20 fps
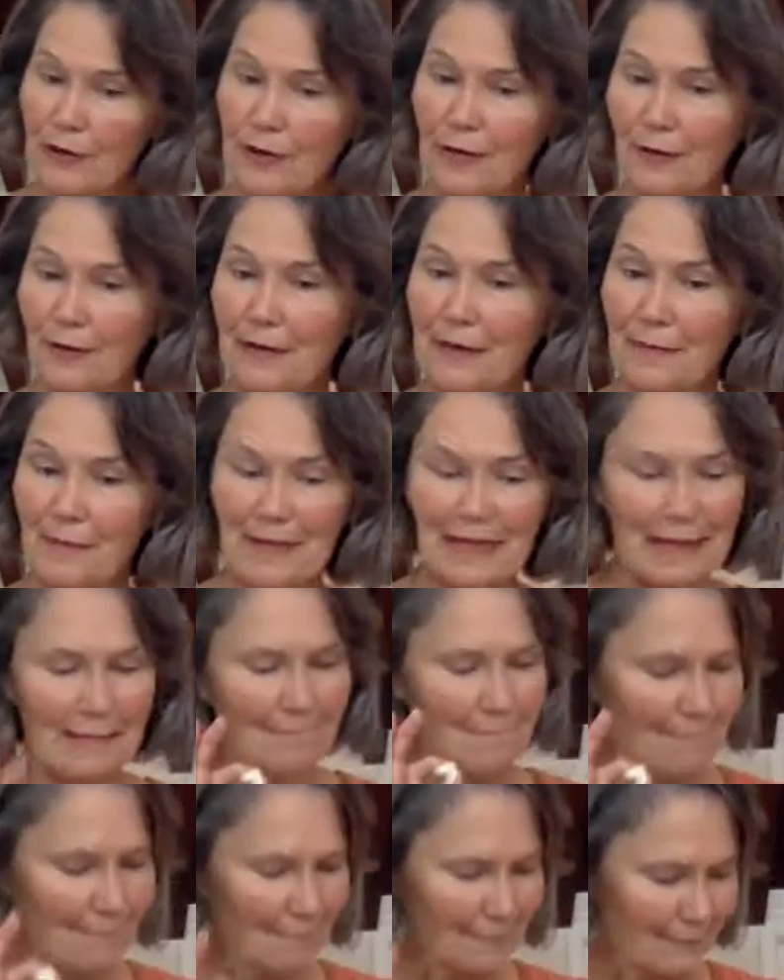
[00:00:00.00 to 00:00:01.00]
and
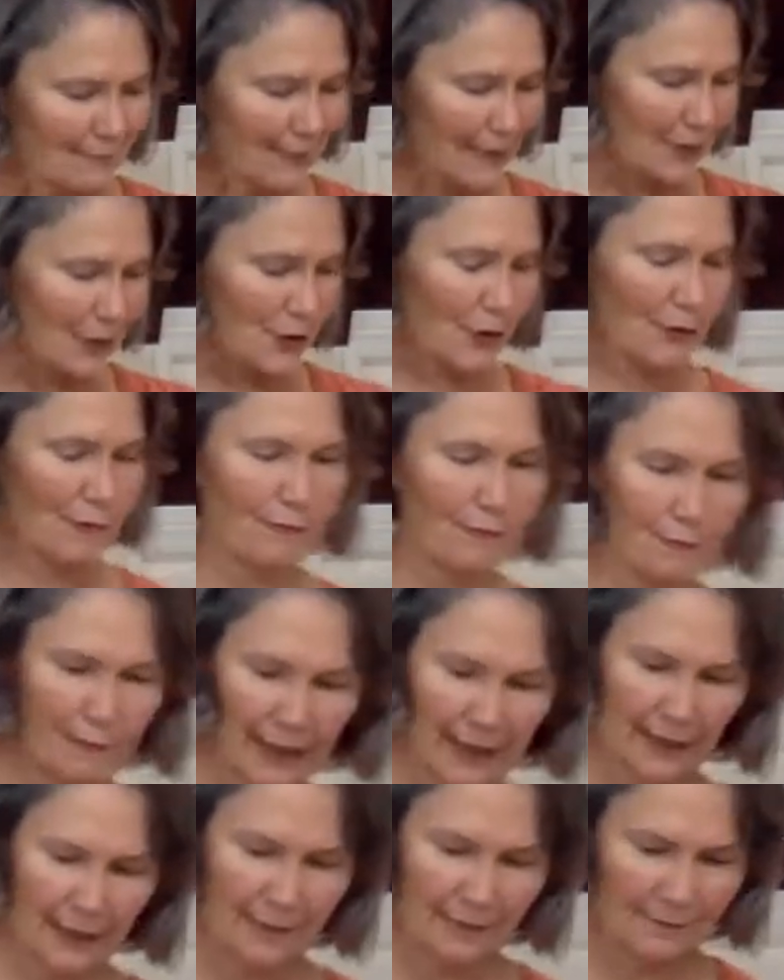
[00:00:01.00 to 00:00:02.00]
creamy? It's
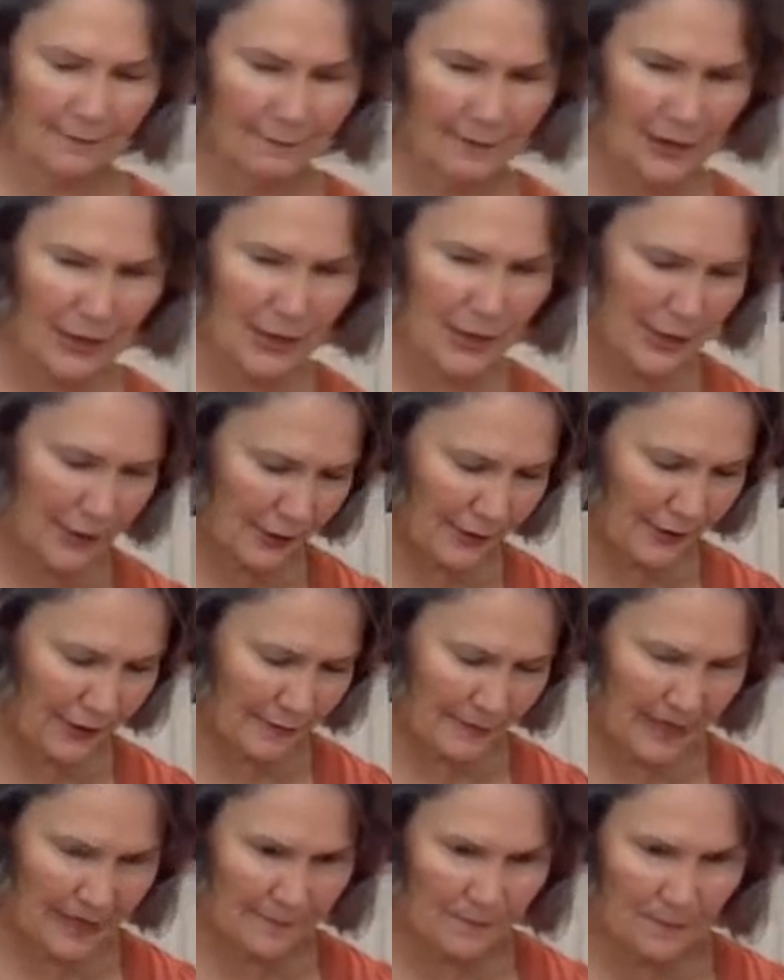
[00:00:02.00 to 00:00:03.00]
great, very
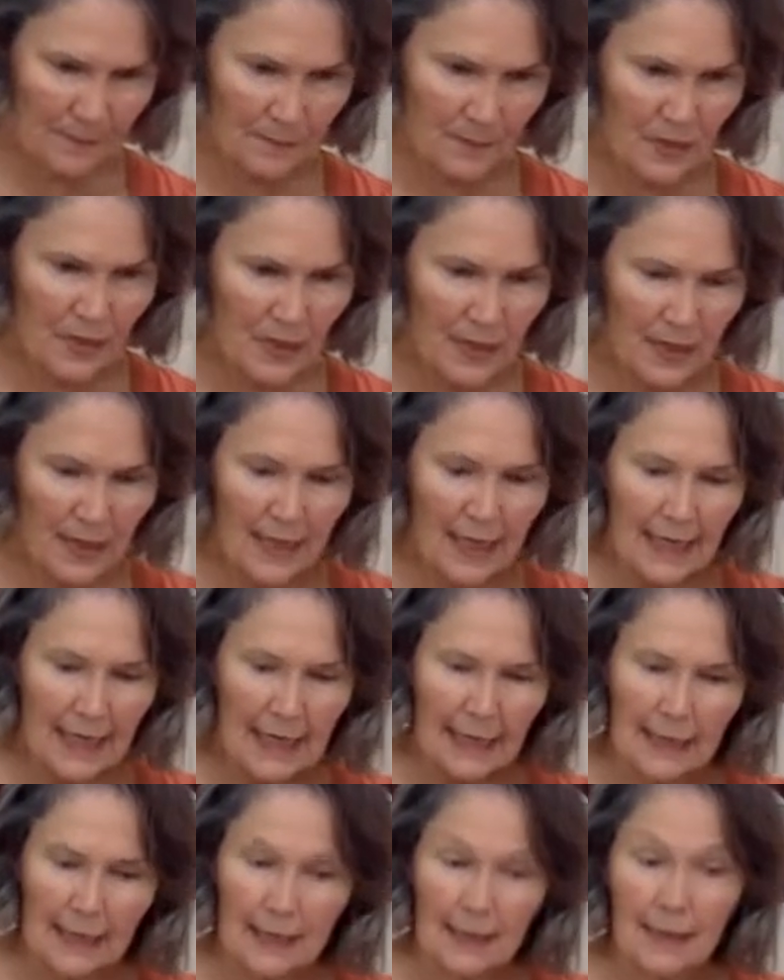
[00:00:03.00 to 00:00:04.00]
creamy.
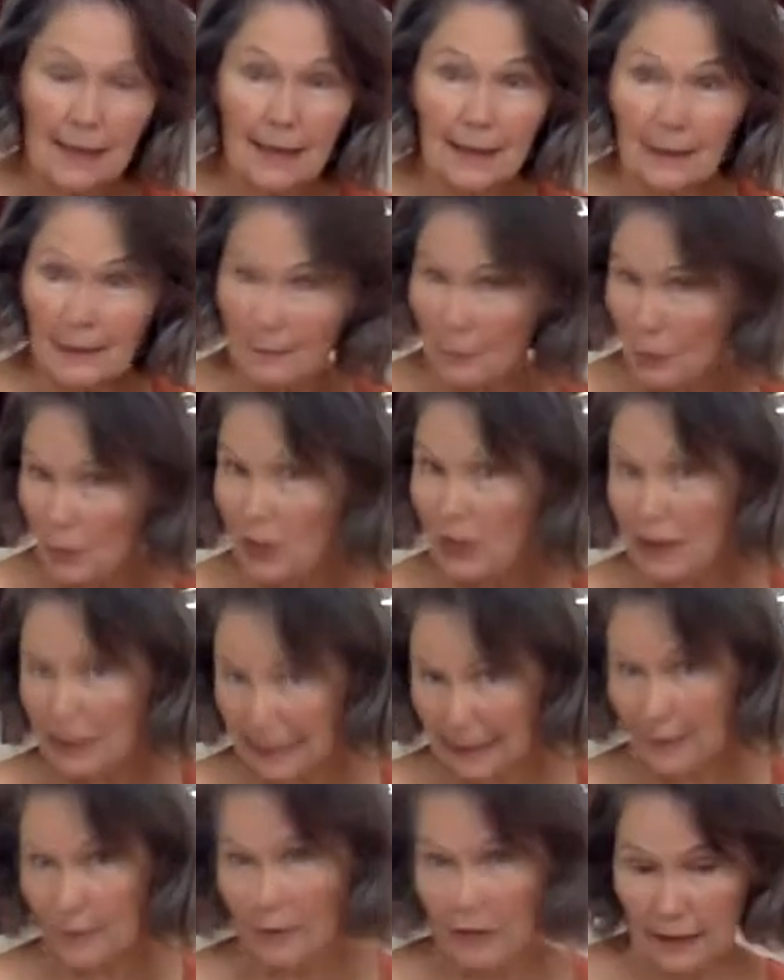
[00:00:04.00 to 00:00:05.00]
It's a little more
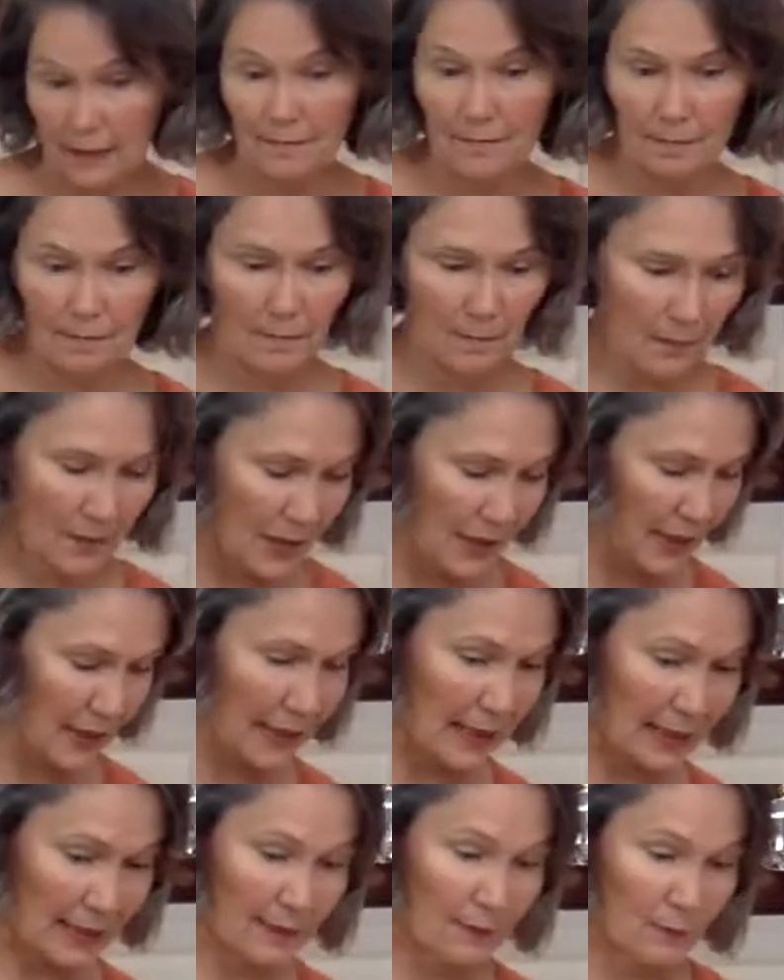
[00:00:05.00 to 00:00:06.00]
liquid than
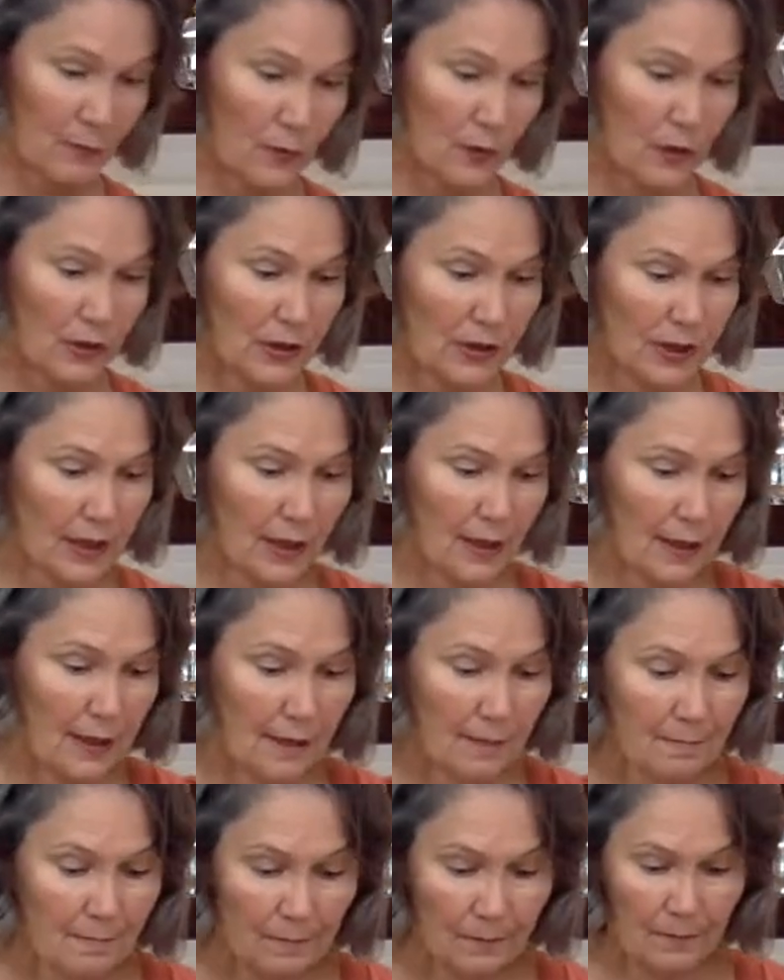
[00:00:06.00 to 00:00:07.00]
I would
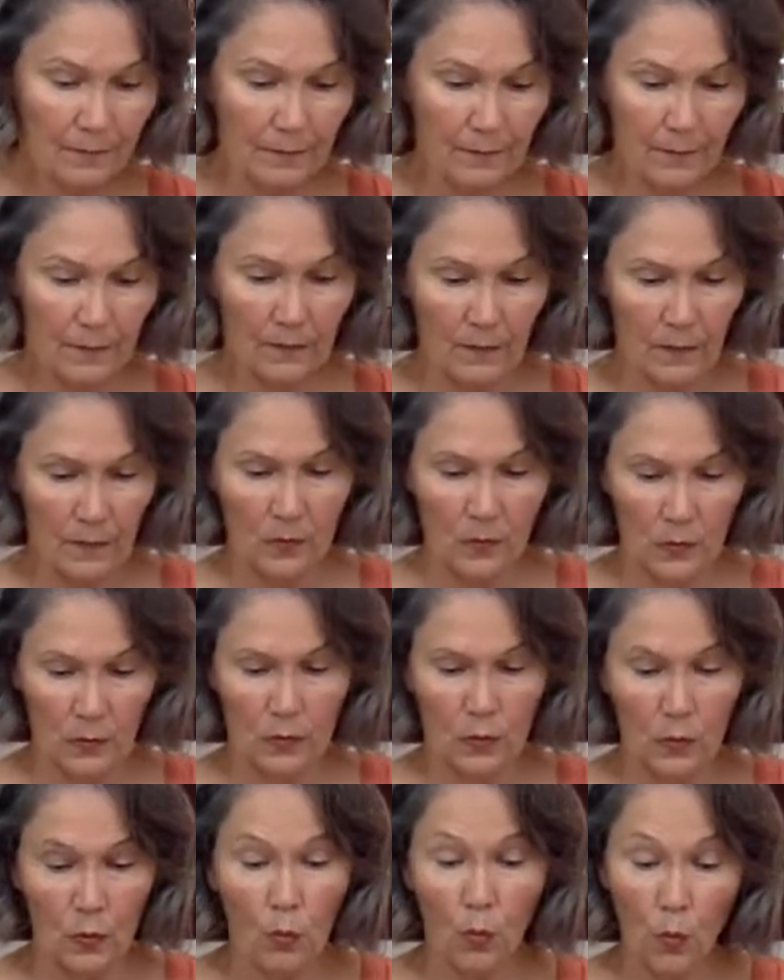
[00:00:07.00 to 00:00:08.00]

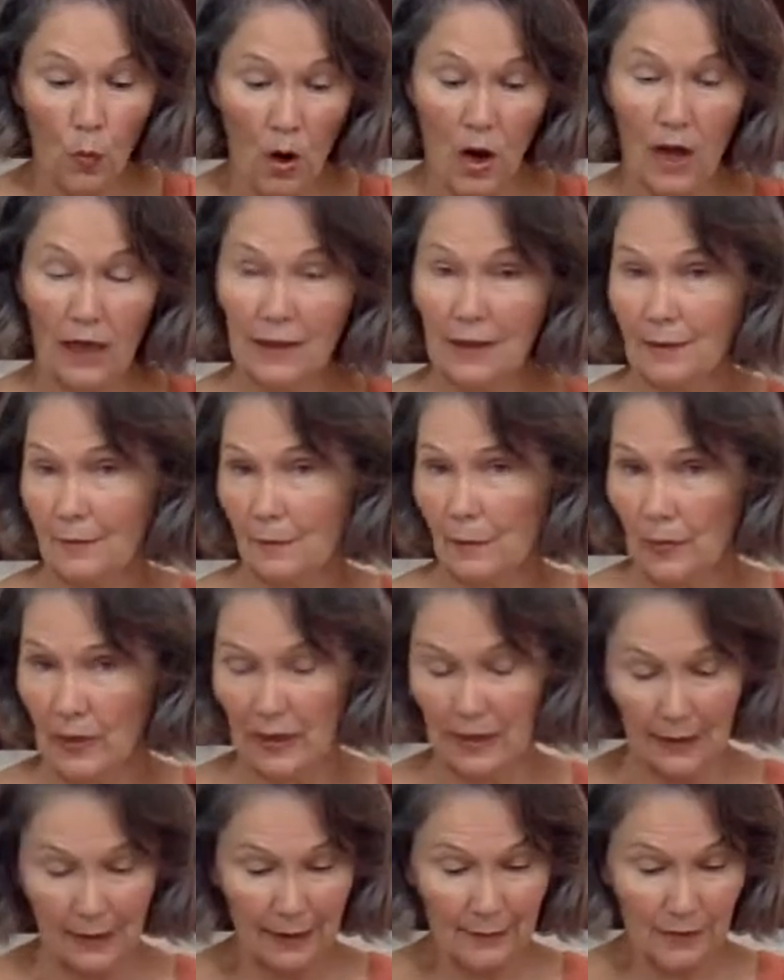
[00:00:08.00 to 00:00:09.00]
want,
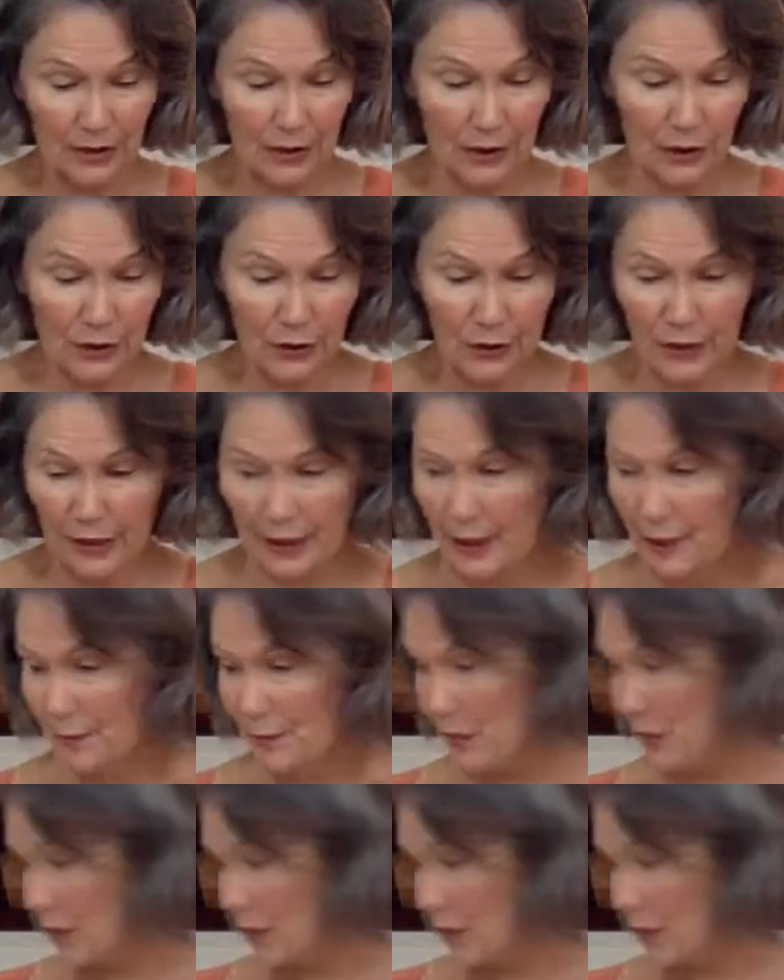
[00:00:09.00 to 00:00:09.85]
but let me show you a couple